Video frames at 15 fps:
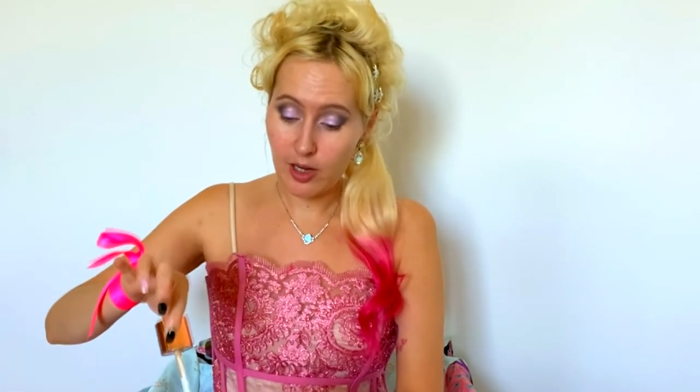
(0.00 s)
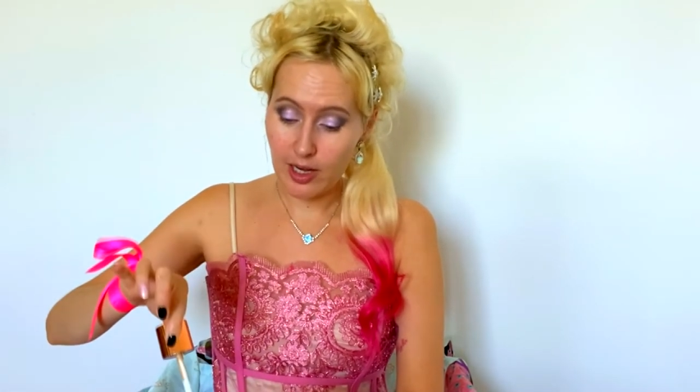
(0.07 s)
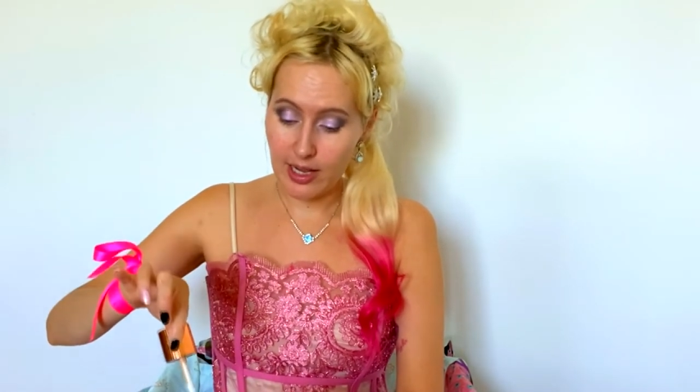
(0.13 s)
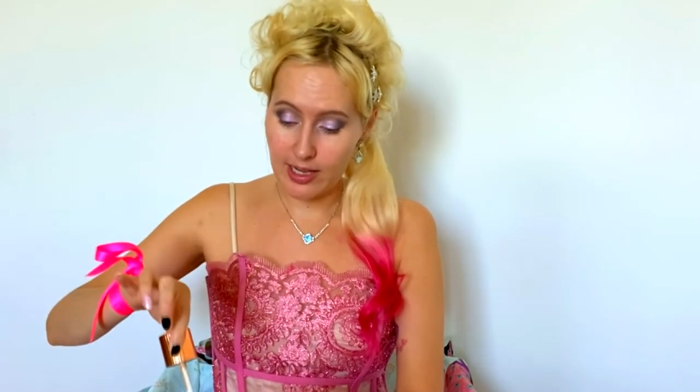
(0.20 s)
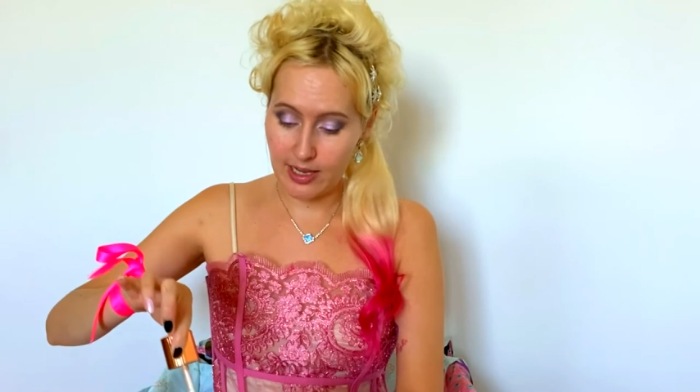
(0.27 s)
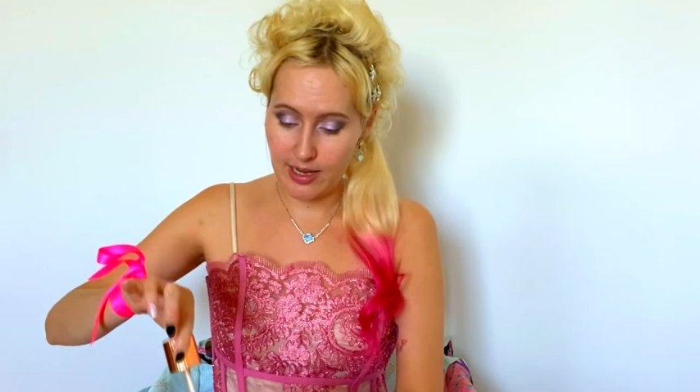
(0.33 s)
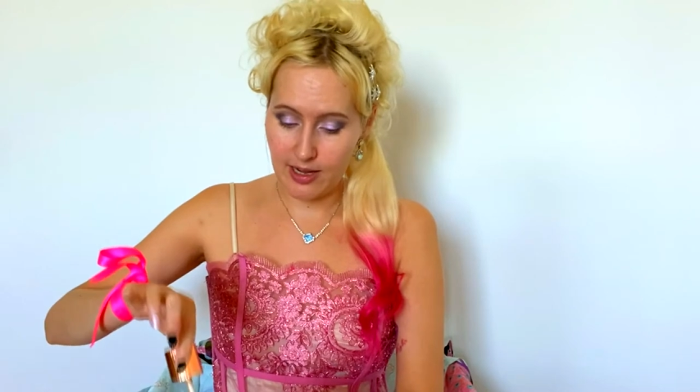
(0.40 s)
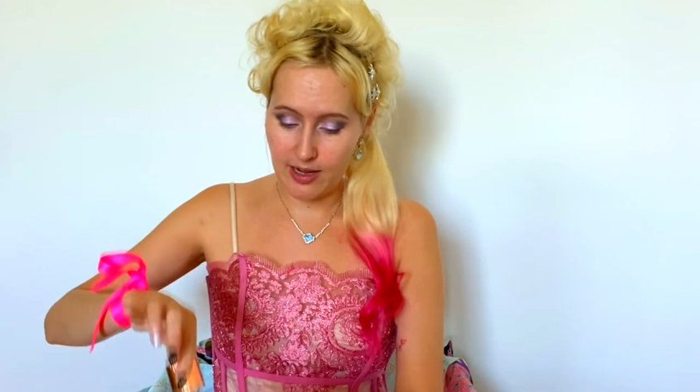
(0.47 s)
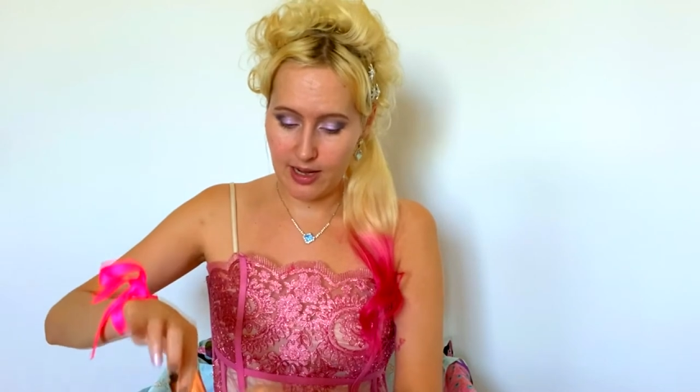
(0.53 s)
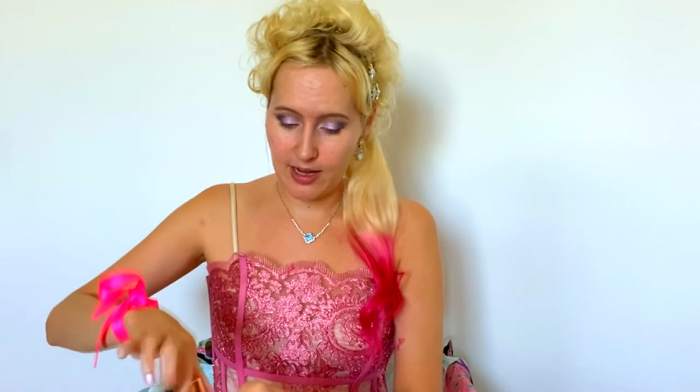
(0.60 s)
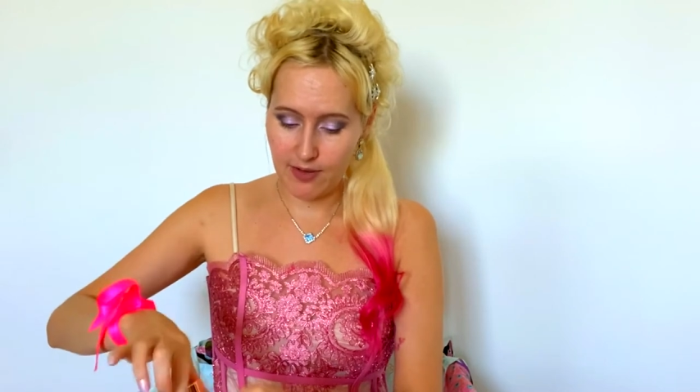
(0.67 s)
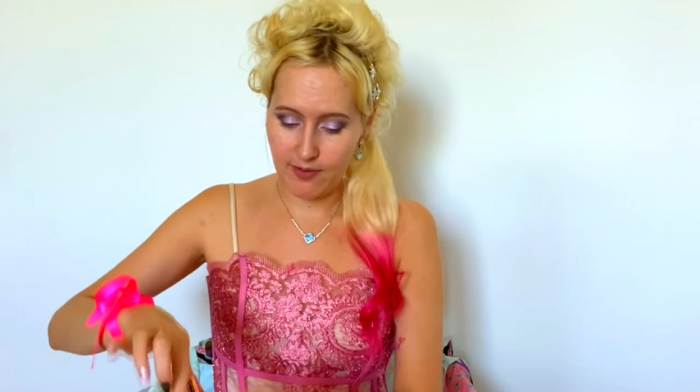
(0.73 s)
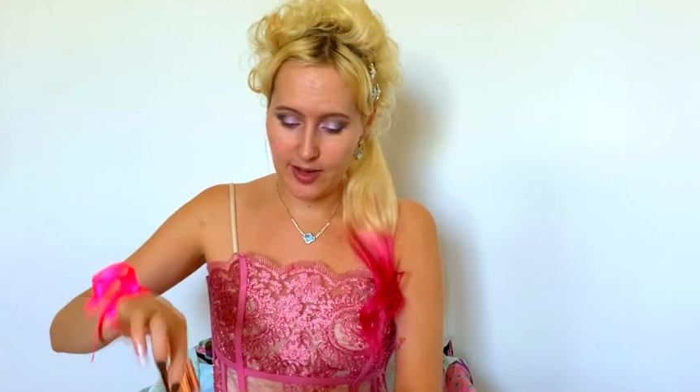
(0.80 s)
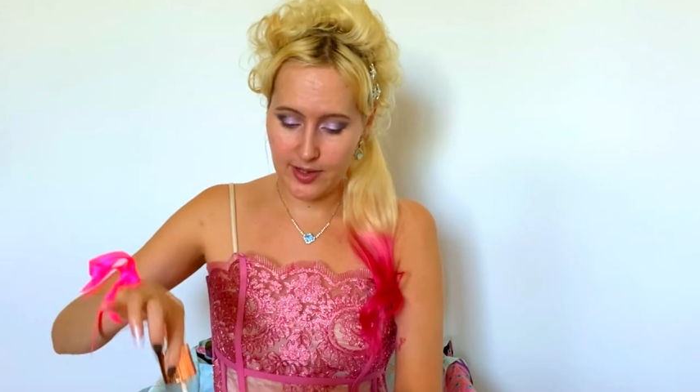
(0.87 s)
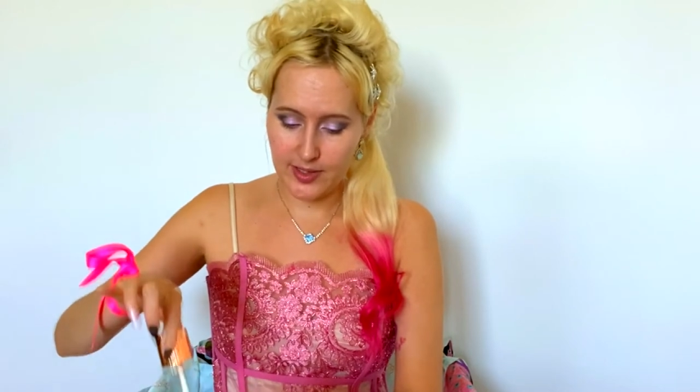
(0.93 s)
like
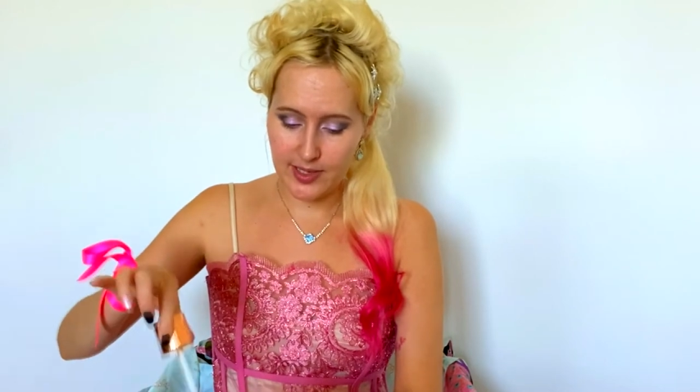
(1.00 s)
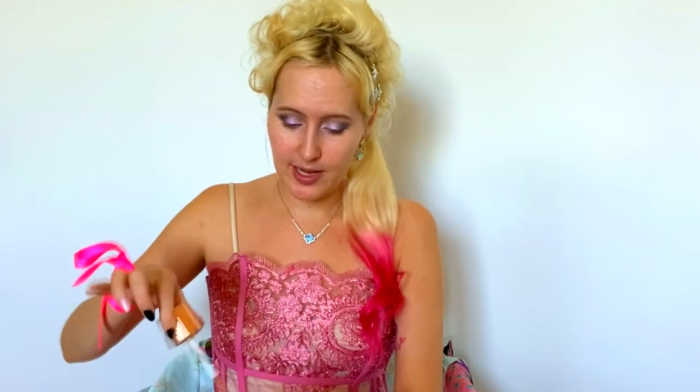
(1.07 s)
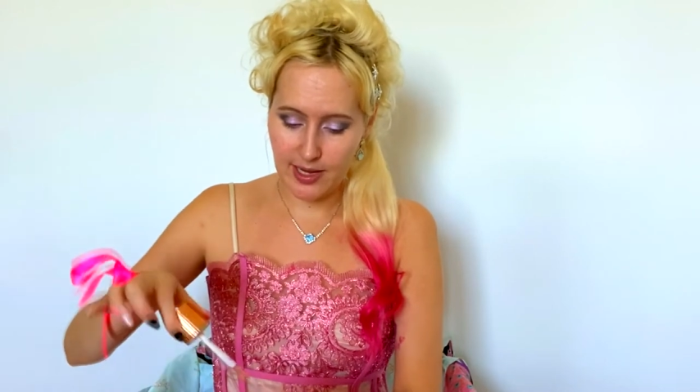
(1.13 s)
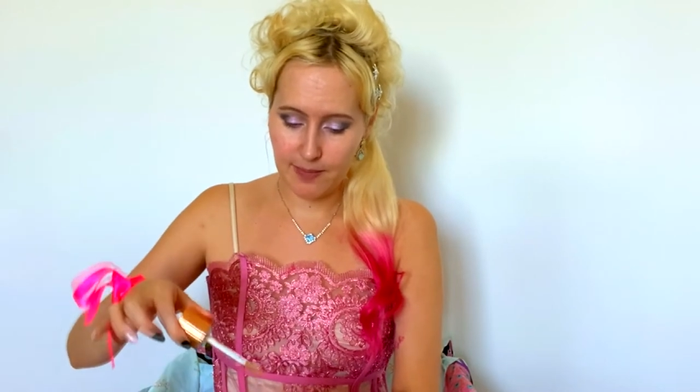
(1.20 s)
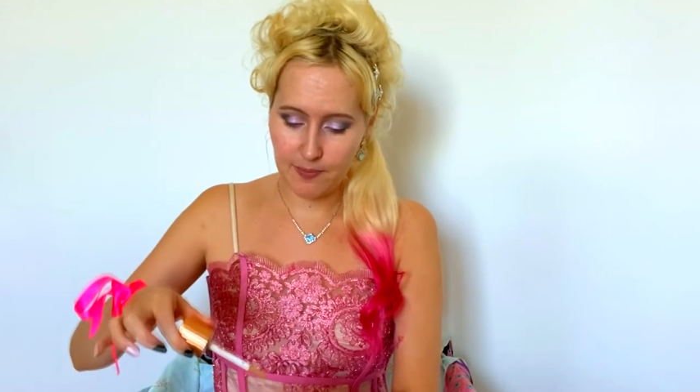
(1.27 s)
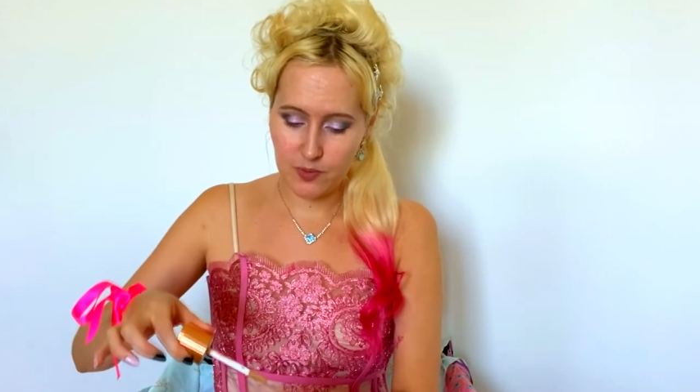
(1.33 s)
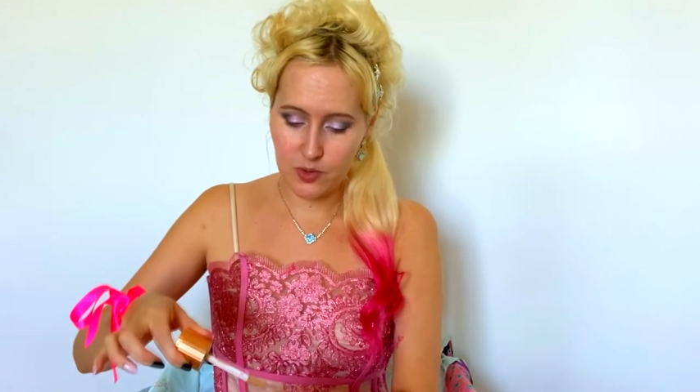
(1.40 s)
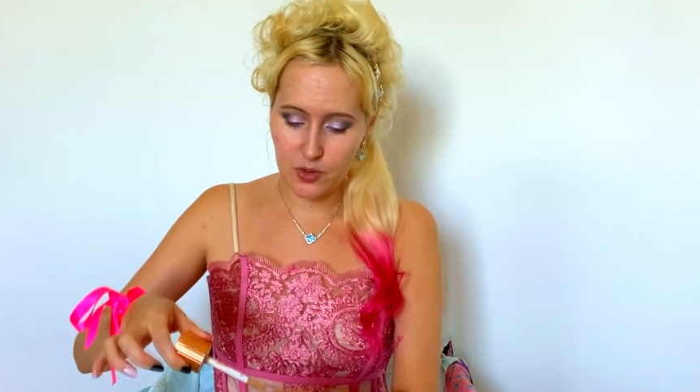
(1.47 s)
in Versailles.